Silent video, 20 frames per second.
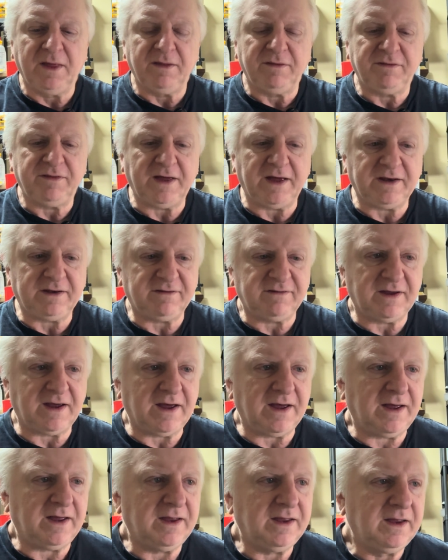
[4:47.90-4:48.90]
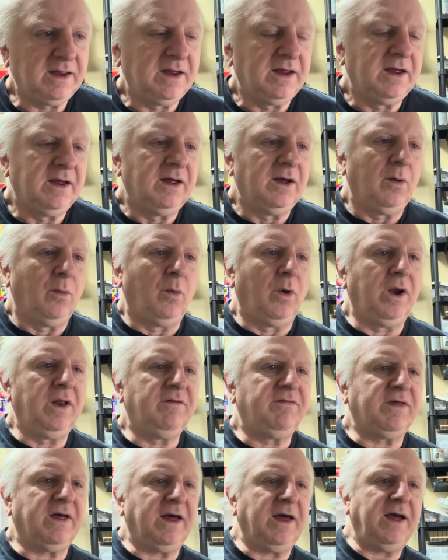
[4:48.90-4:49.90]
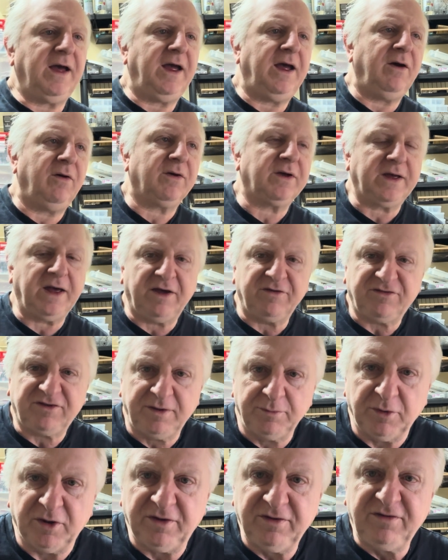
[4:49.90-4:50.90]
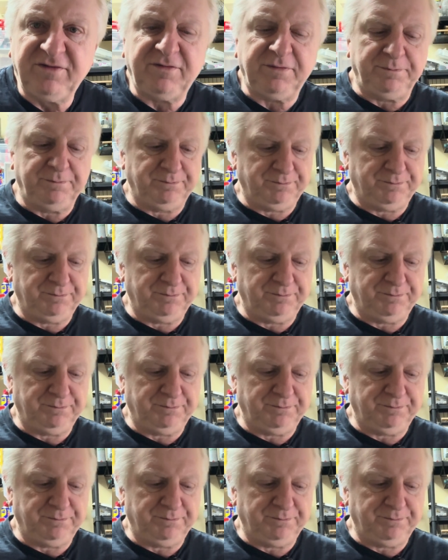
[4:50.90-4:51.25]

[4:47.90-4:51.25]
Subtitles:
that one of our customers